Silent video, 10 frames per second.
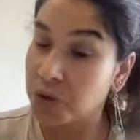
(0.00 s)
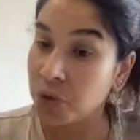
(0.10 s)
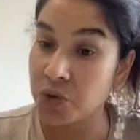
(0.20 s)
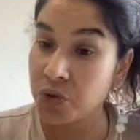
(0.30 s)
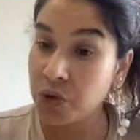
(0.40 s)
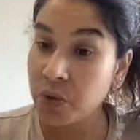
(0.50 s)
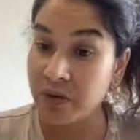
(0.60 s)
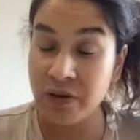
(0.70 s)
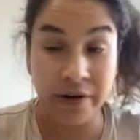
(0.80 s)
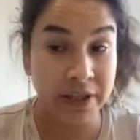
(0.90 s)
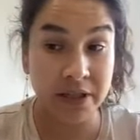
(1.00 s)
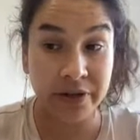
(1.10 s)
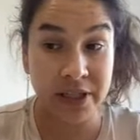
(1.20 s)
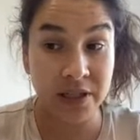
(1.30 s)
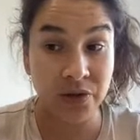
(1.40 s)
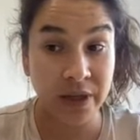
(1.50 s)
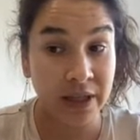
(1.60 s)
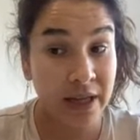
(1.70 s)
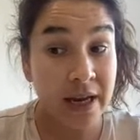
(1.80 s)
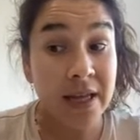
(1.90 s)
talk to you if they're interested to
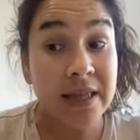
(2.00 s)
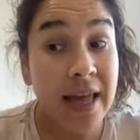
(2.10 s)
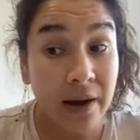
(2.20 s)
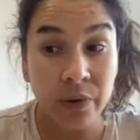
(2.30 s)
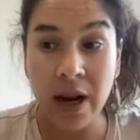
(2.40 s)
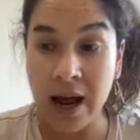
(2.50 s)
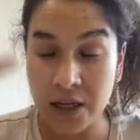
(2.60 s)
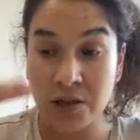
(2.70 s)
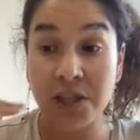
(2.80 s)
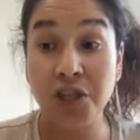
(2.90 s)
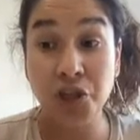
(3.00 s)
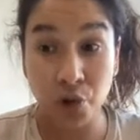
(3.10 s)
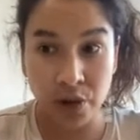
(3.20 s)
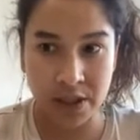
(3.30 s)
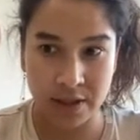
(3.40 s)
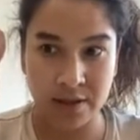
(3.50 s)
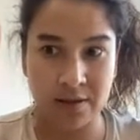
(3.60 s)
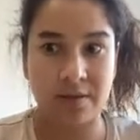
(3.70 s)
that. That will actually shorten